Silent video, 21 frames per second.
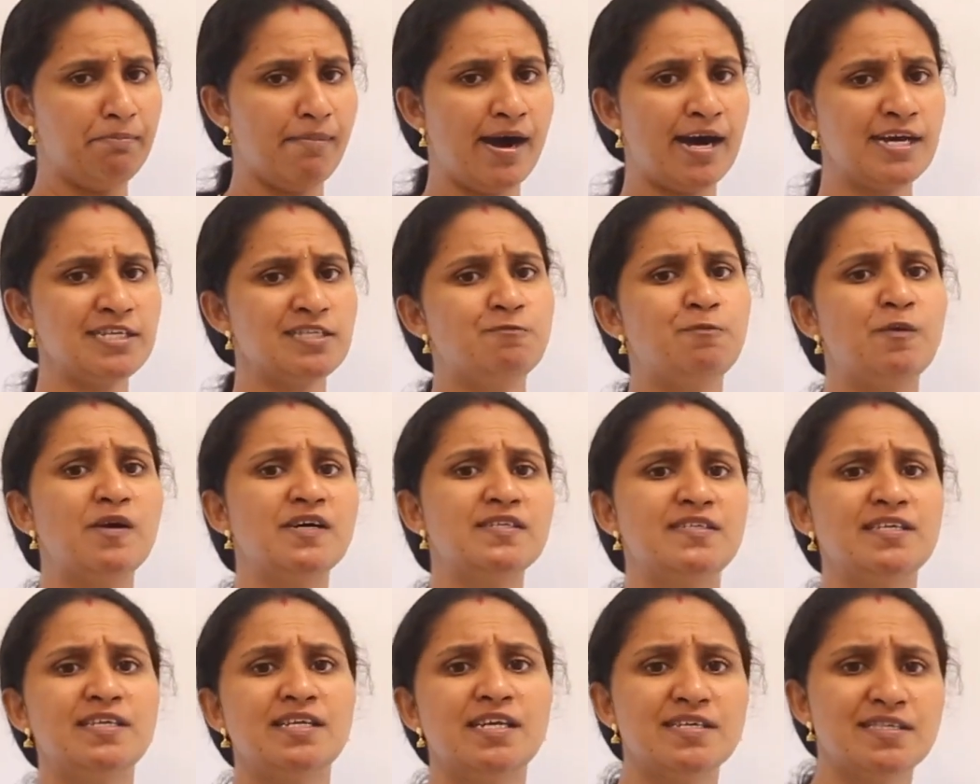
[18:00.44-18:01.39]
mass
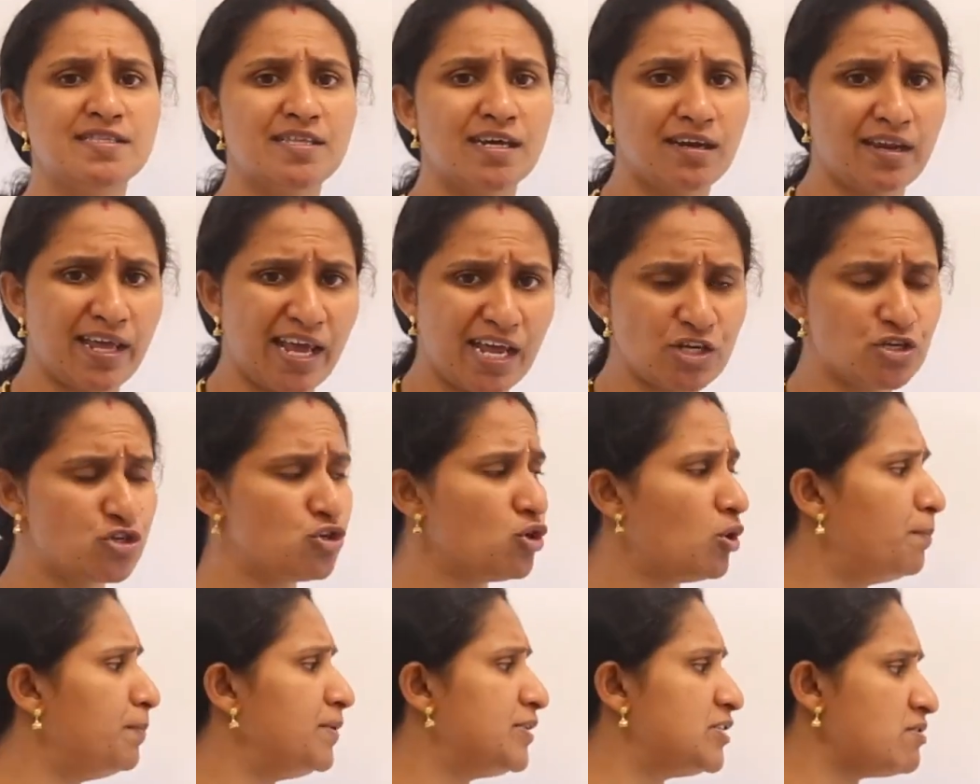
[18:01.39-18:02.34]
percent is the
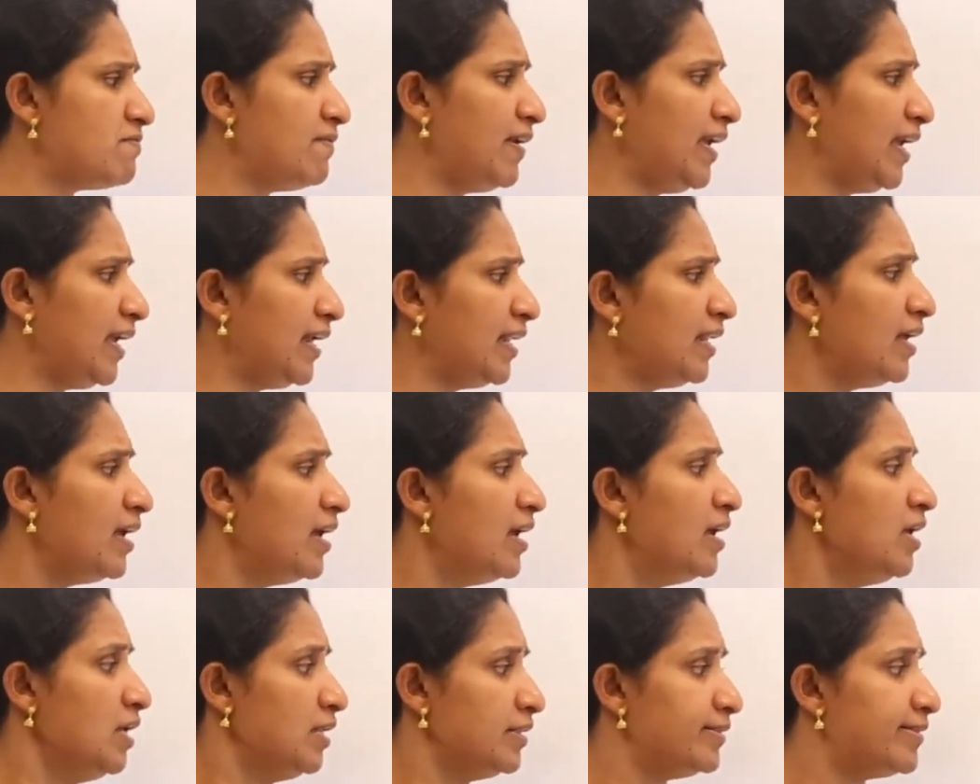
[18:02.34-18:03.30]
ratio between
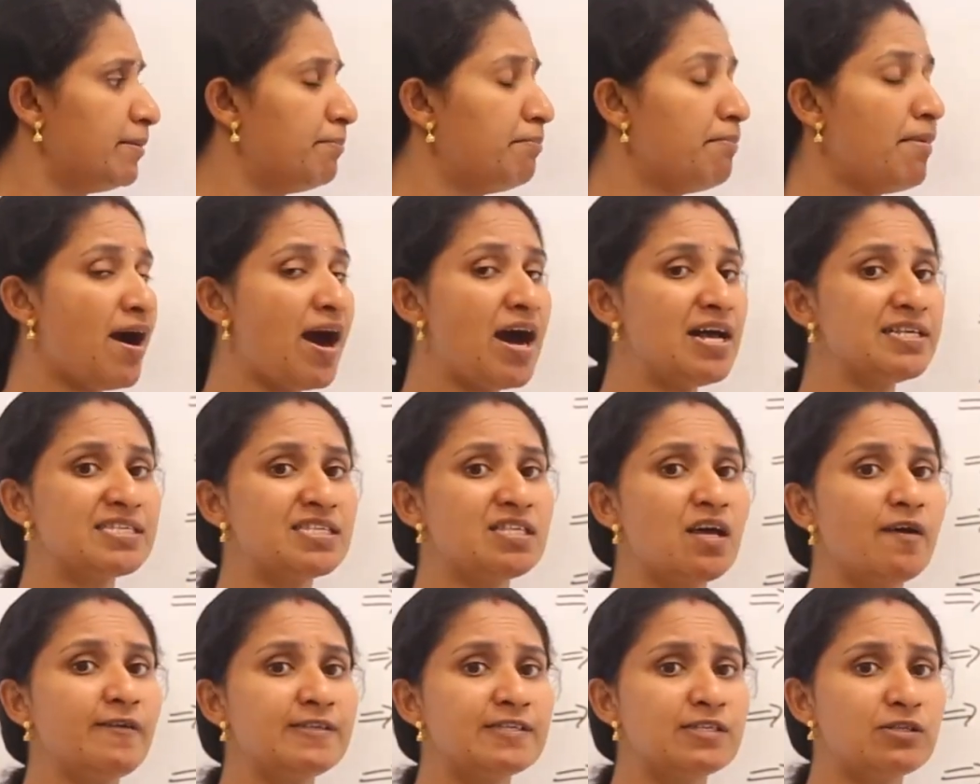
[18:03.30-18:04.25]
the mass
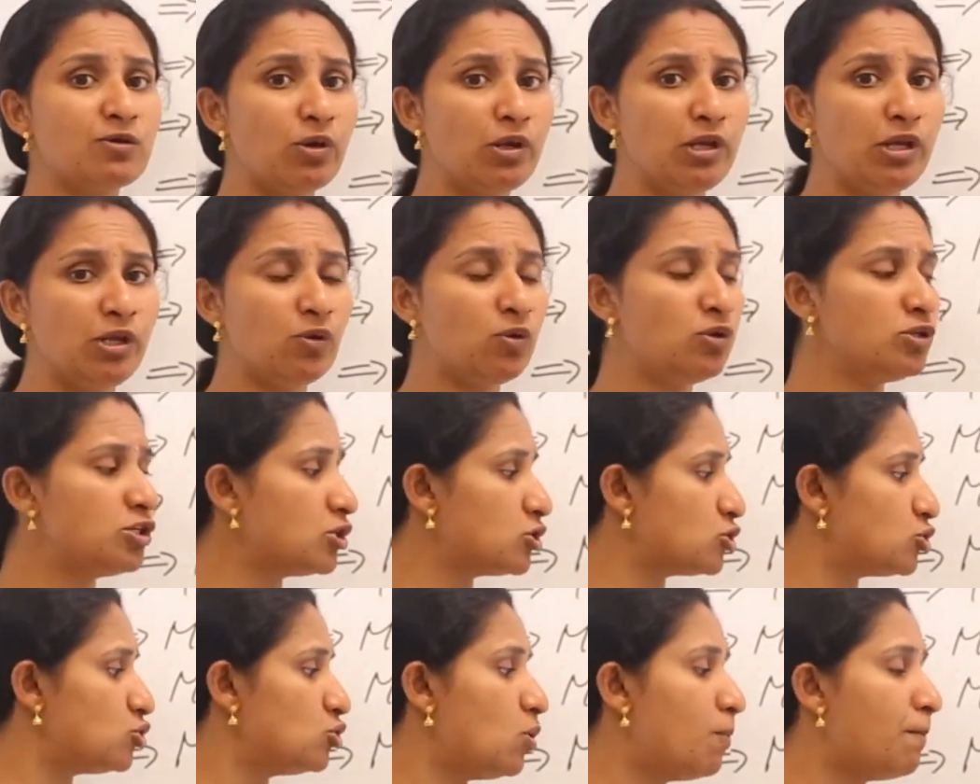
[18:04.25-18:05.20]
of
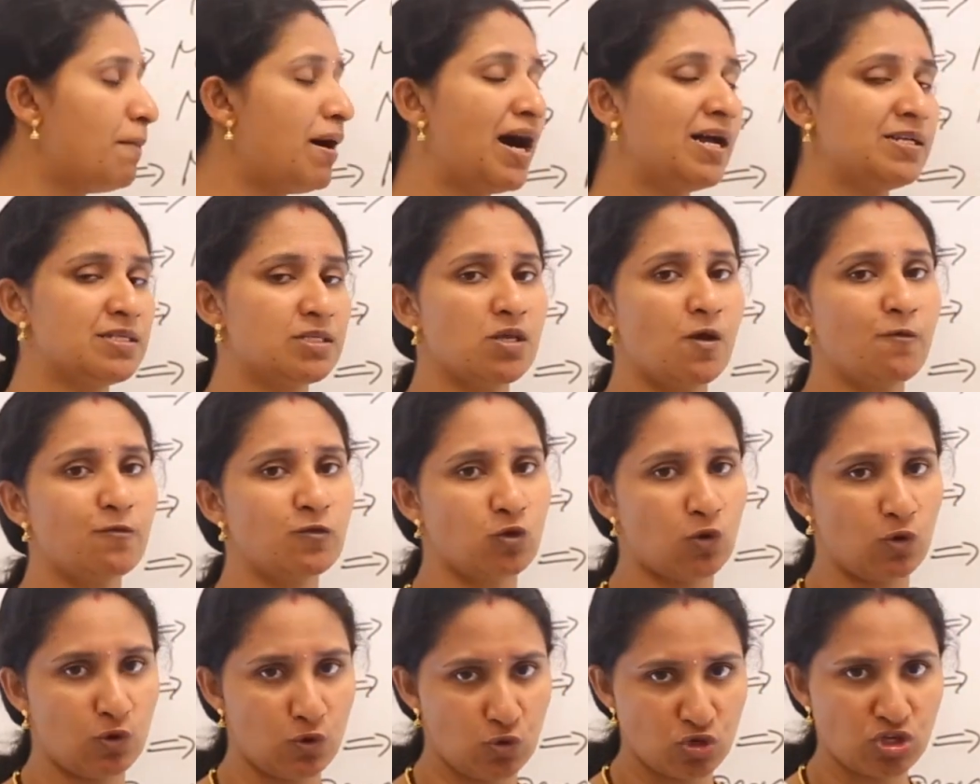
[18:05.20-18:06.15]
solute to mass of
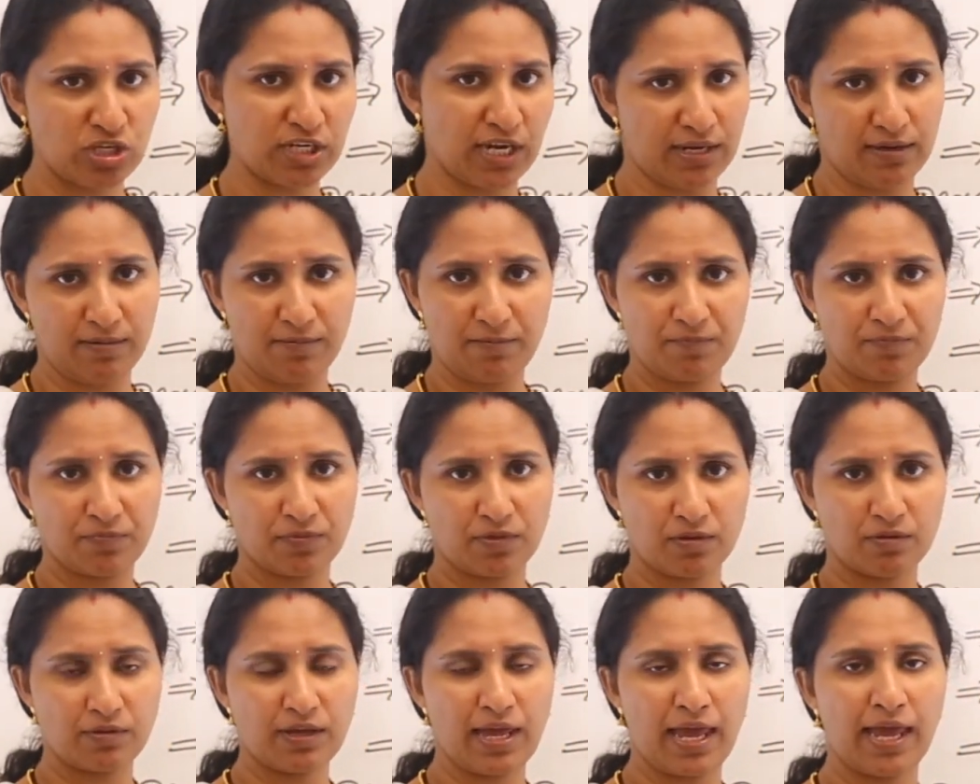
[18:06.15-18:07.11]
solution,
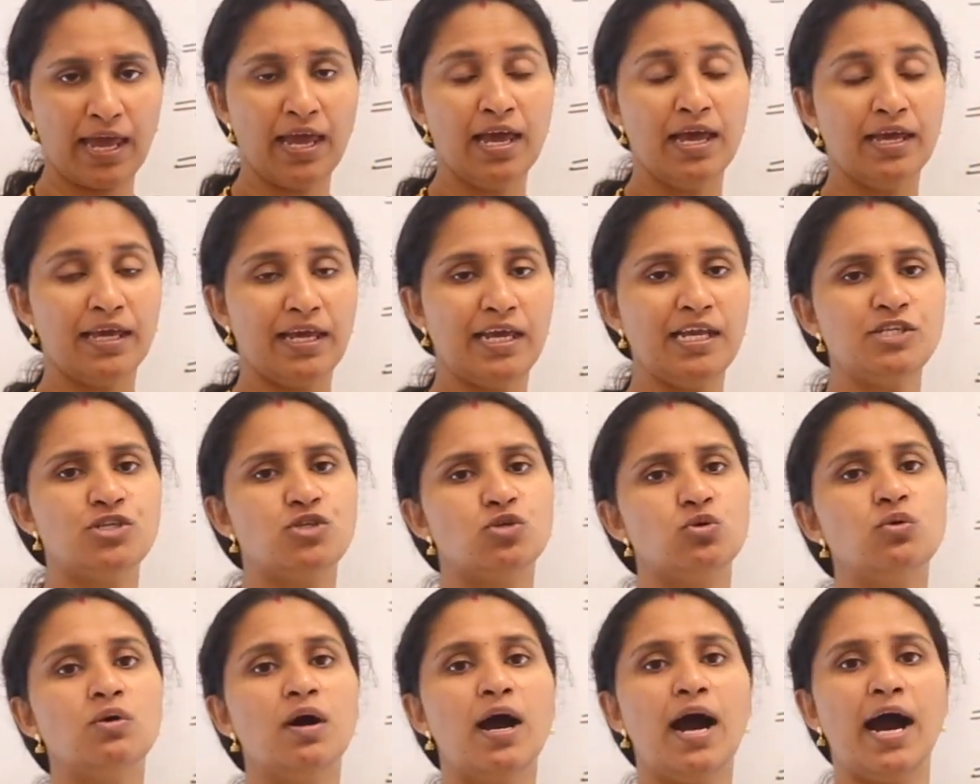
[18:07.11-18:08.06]
okay, into
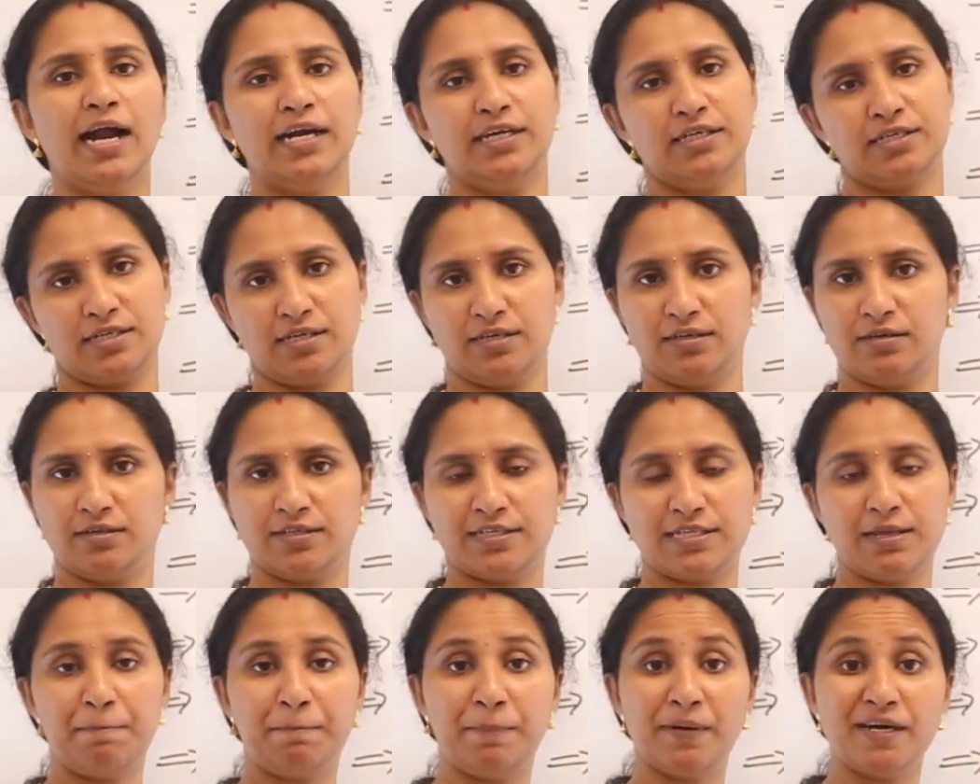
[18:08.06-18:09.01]
100.
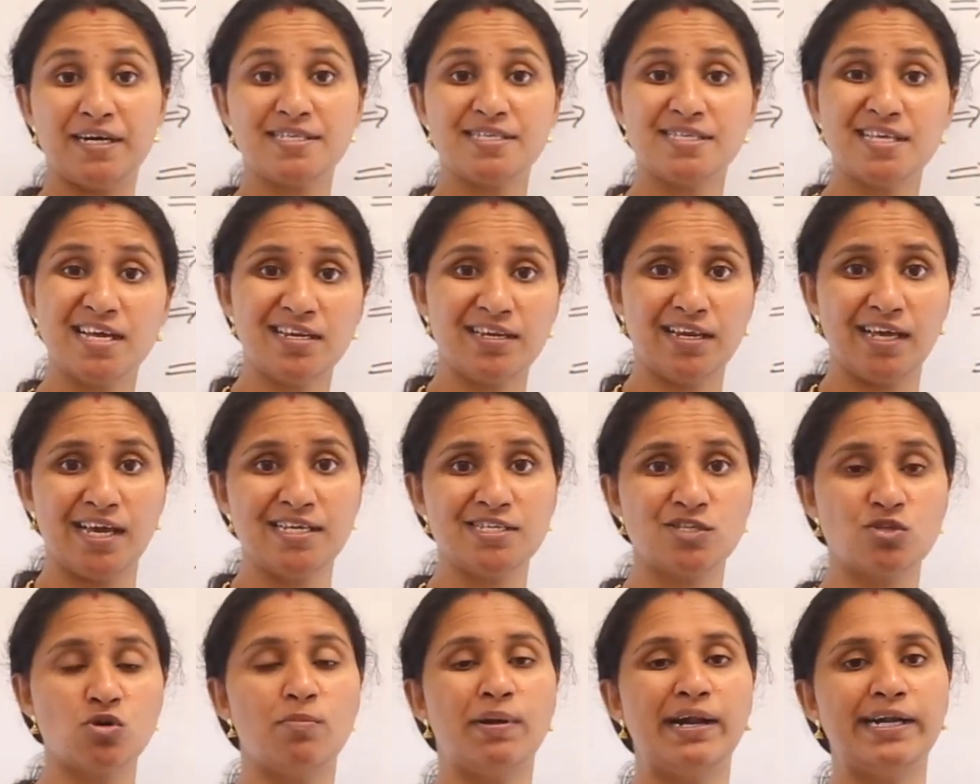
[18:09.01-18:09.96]
So percentage,
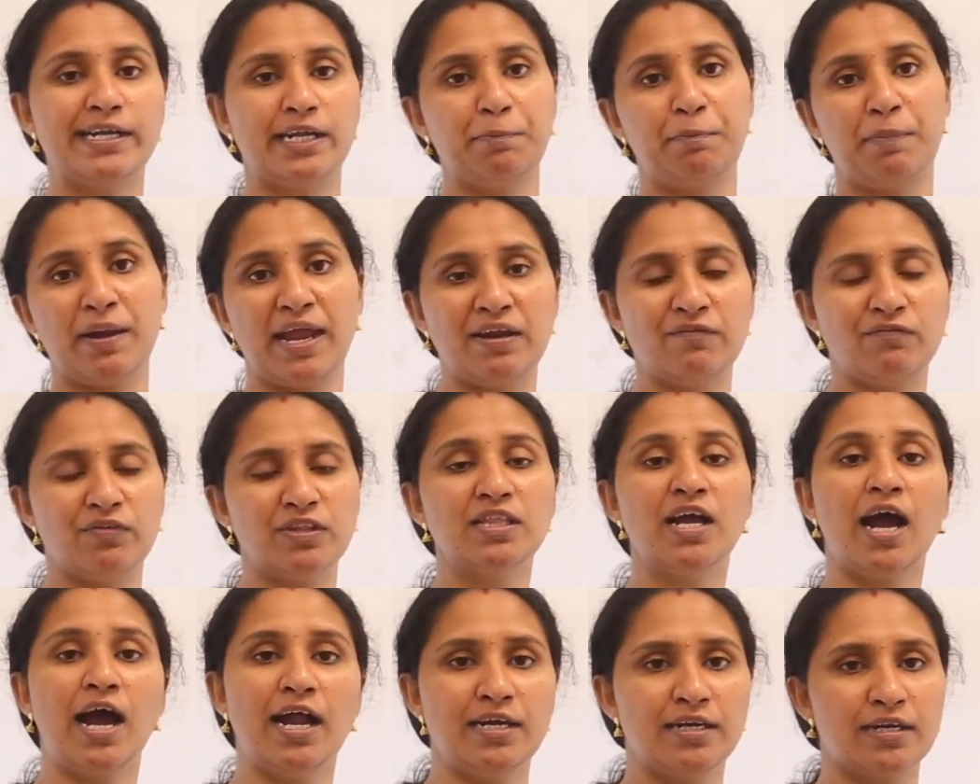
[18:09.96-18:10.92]
so multiplied with
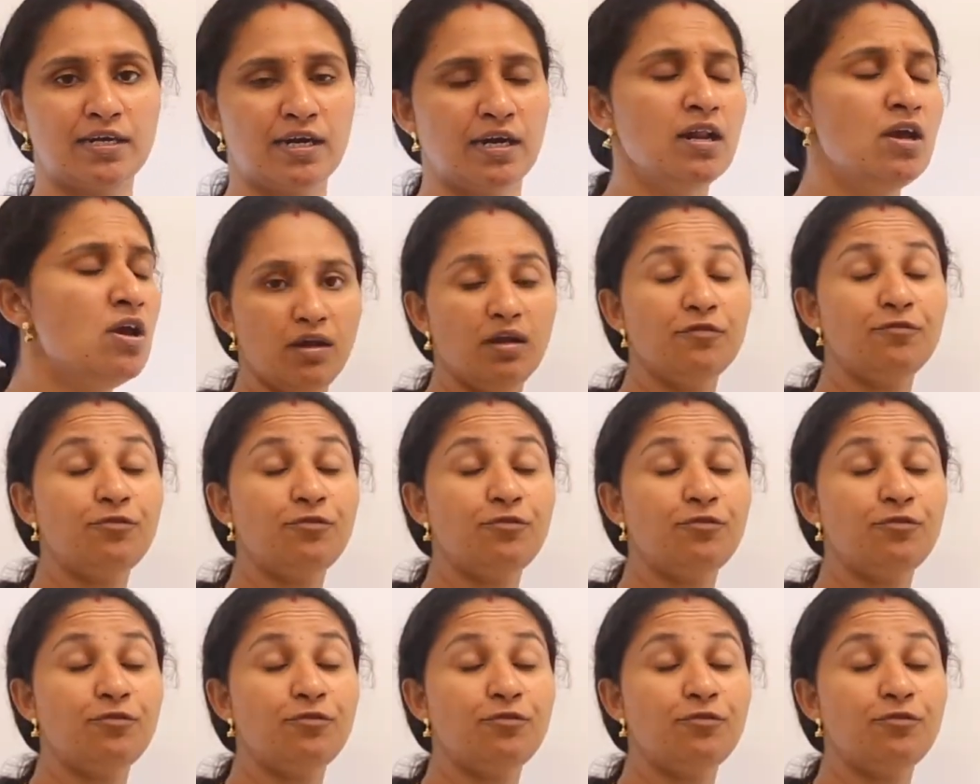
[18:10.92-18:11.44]
100.